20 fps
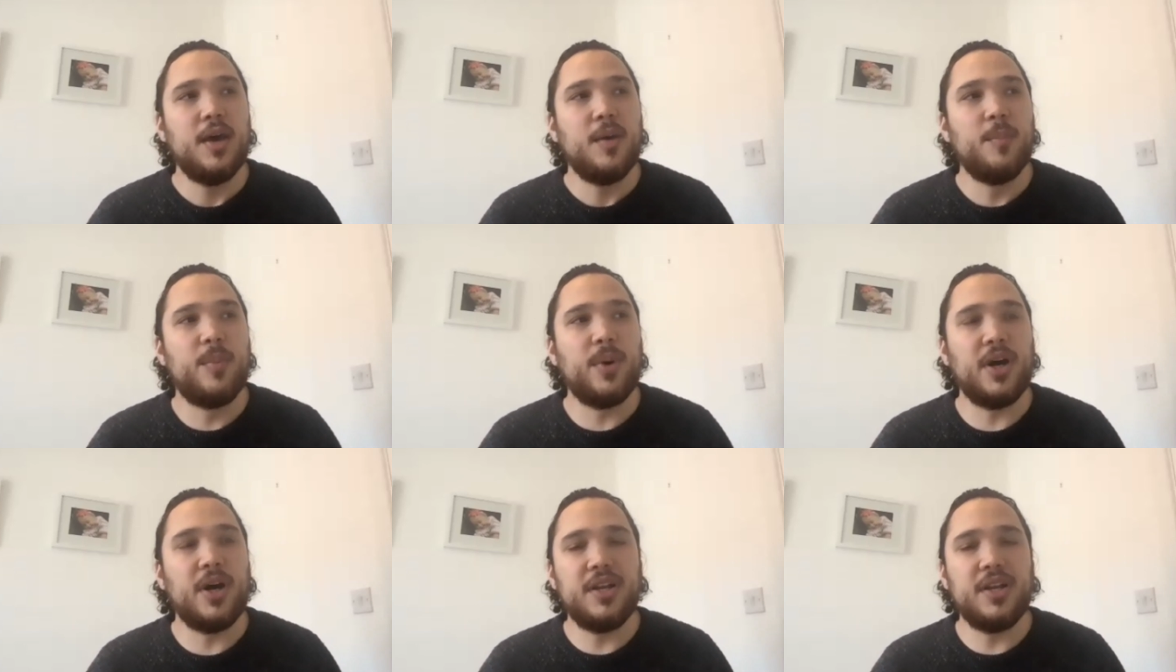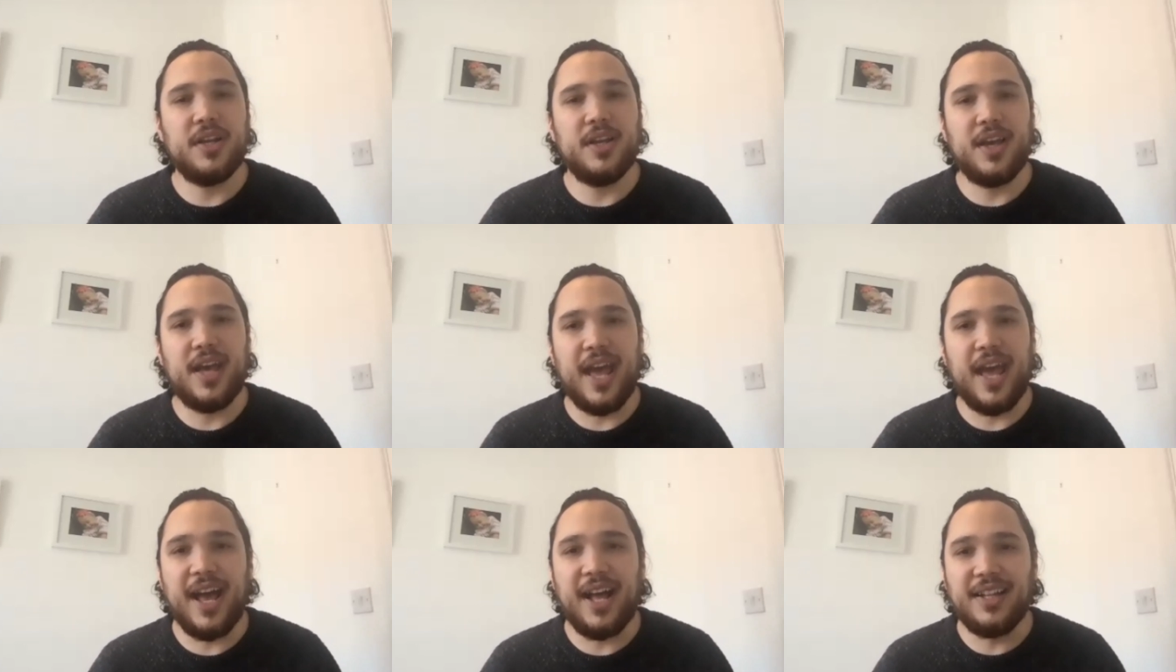but
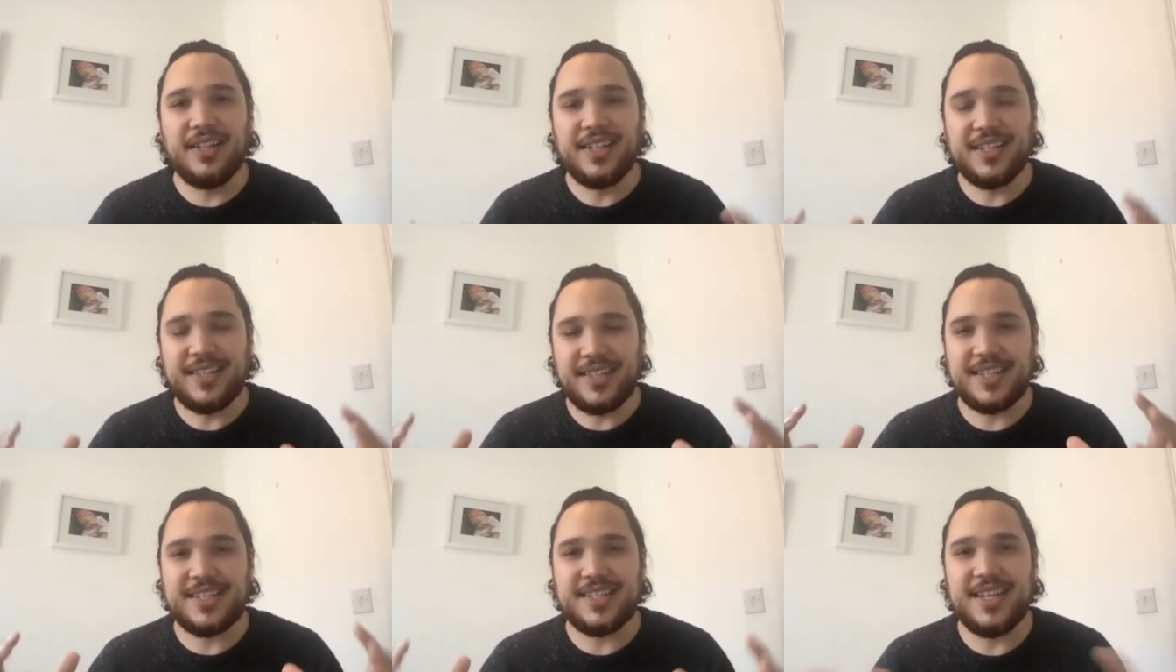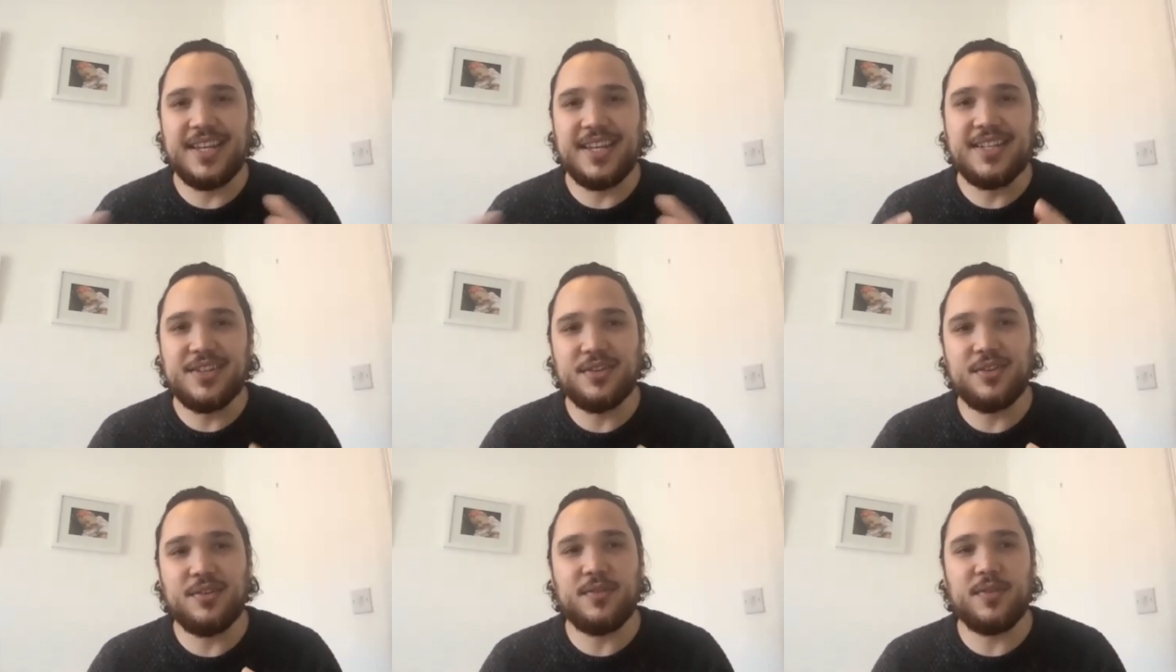held at the
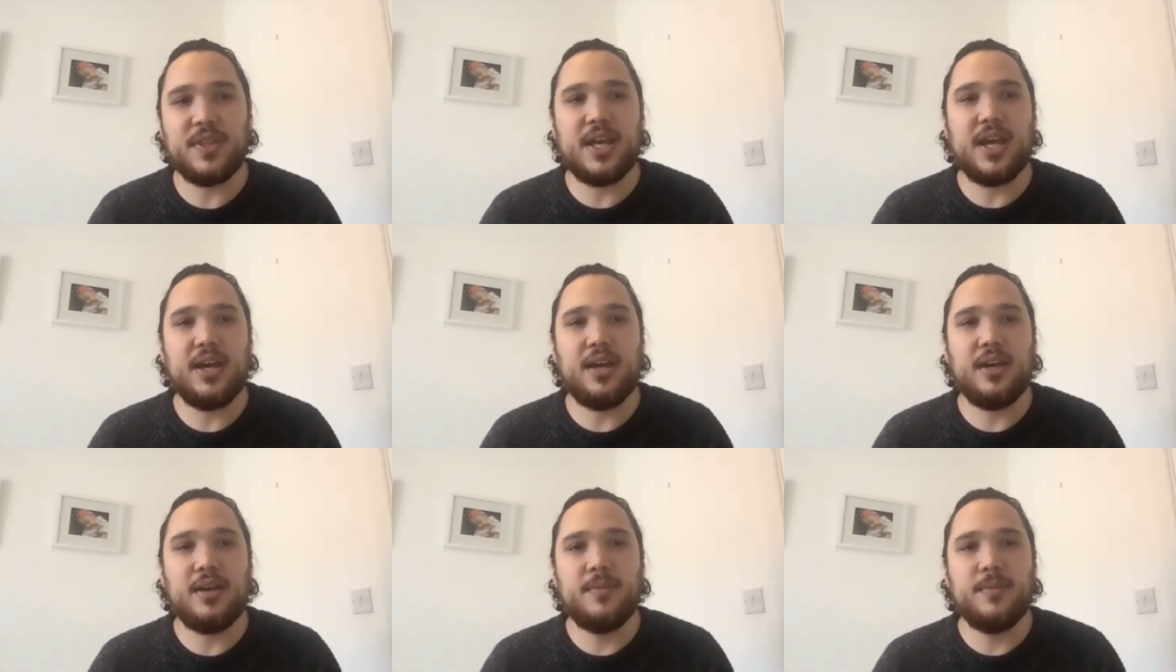center of that